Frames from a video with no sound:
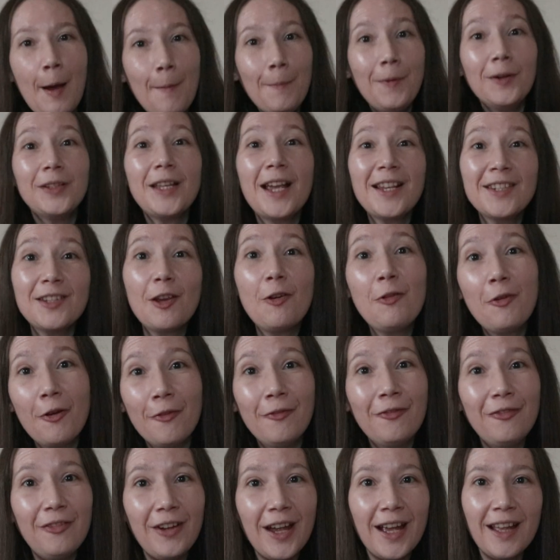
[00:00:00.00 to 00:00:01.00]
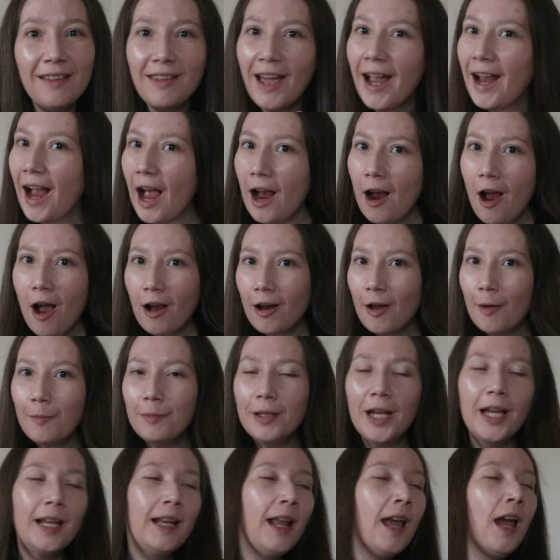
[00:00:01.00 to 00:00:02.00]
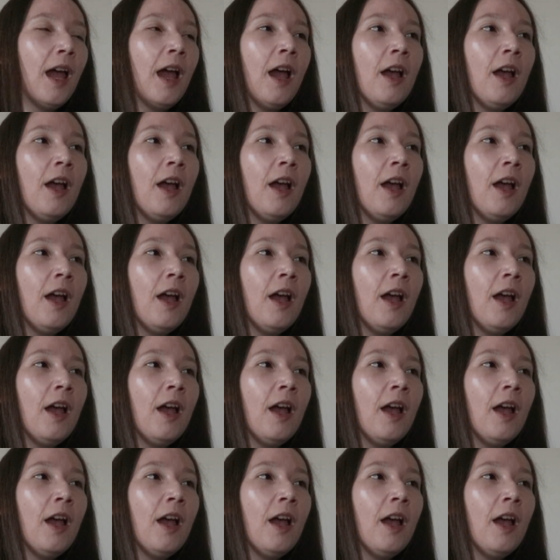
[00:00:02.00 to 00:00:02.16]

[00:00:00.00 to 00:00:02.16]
But they're so comfy, like I can't complain.